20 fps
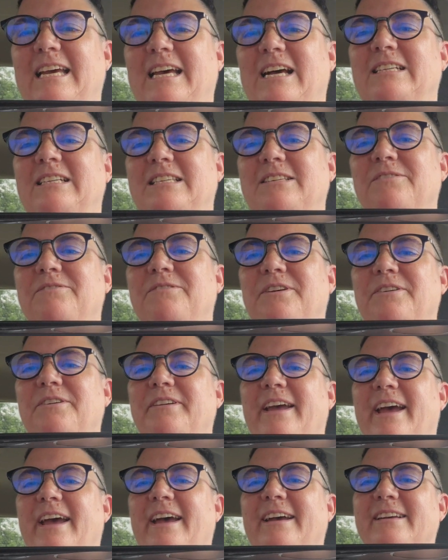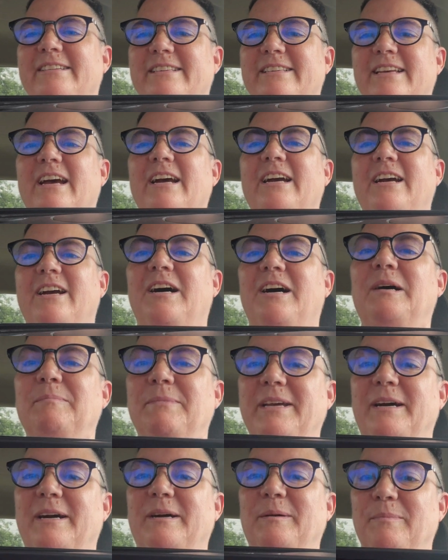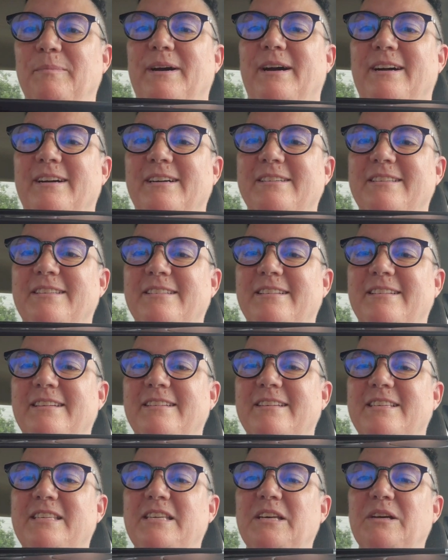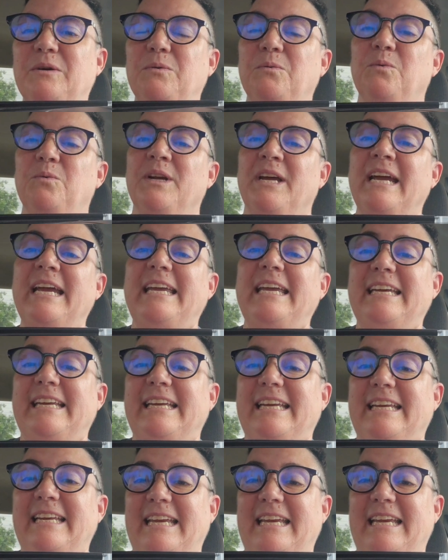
also known as a calm down box. So when I get